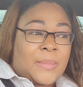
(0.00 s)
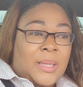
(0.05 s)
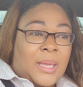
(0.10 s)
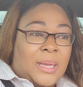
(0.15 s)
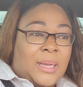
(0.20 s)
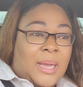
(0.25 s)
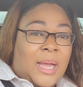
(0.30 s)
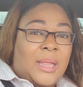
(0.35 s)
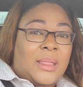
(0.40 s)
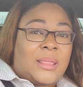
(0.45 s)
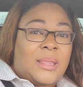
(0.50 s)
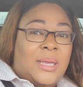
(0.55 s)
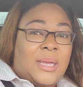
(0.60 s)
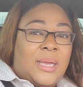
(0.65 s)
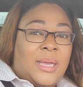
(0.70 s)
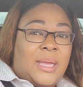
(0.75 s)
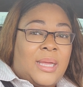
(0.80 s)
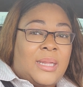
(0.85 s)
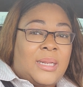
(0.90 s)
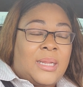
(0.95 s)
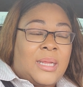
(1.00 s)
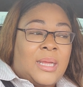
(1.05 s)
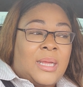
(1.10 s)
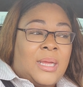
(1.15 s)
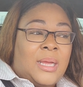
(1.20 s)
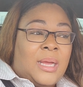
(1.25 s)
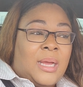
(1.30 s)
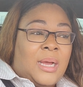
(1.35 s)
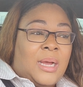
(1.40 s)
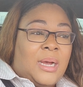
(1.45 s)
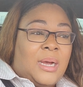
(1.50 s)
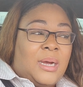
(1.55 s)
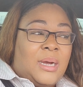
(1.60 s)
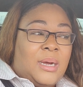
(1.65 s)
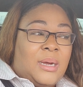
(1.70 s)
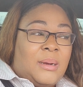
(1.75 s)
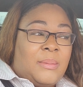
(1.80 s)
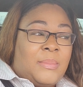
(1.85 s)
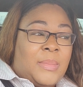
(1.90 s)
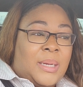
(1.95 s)
I got that.
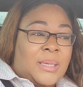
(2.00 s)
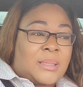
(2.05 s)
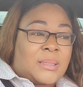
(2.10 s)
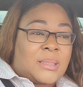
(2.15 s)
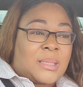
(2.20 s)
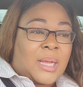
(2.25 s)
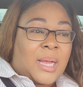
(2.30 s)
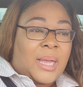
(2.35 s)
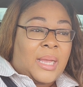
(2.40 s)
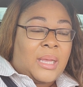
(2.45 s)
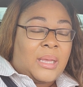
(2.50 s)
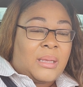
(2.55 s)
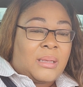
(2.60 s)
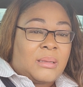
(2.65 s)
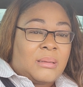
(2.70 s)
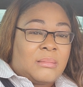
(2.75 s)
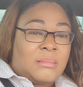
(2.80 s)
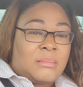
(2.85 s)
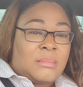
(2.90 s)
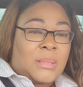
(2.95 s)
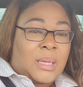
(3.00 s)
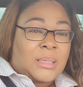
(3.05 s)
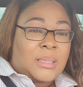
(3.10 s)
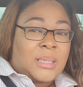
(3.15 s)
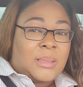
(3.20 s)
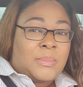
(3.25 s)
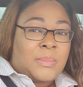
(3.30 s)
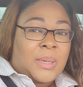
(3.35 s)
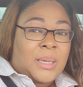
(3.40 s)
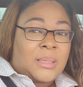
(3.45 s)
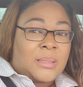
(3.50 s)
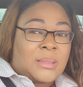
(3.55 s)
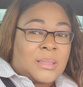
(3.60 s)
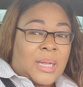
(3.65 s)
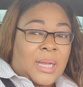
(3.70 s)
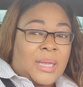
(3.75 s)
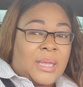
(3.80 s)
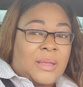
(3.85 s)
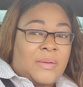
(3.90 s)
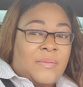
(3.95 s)
Um, my psych, I did my
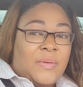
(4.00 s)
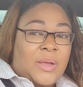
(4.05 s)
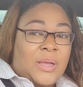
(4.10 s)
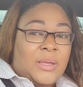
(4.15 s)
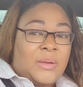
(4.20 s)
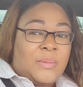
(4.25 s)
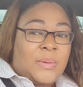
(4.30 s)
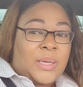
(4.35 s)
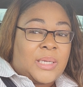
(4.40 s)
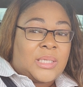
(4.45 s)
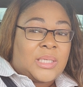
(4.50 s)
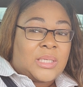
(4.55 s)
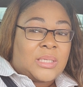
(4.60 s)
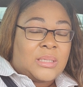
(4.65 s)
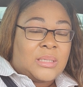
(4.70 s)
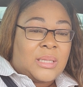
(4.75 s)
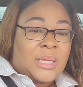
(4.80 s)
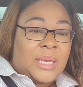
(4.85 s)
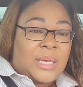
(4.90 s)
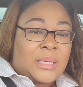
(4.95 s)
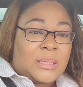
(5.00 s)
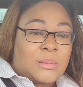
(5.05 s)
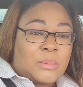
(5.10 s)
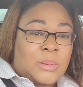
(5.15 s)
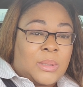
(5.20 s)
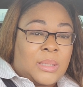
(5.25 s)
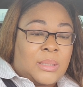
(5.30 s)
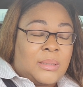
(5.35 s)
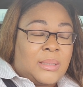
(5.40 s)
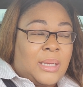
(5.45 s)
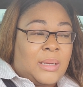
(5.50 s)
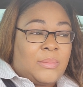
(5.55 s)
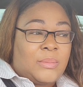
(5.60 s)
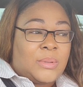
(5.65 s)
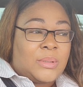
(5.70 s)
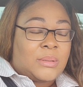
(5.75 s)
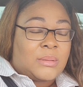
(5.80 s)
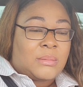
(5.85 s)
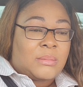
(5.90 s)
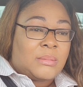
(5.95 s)
psych evaluation last week. That
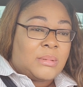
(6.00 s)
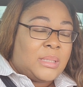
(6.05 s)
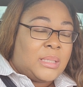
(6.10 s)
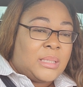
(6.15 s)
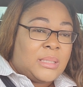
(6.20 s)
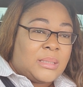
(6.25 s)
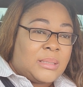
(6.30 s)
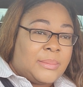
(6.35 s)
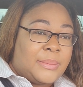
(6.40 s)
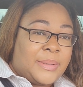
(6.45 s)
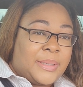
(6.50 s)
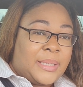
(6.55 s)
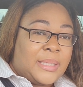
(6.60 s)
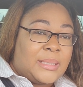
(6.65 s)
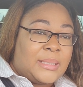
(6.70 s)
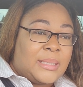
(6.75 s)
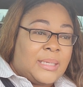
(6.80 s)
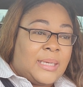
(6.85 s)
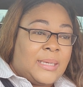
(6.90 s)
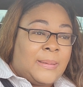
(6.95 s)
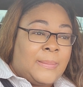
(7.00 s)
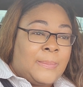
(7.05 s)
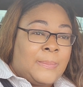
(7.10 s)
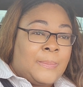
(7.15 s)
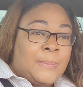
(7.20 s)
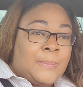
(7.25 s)
was easy breezy.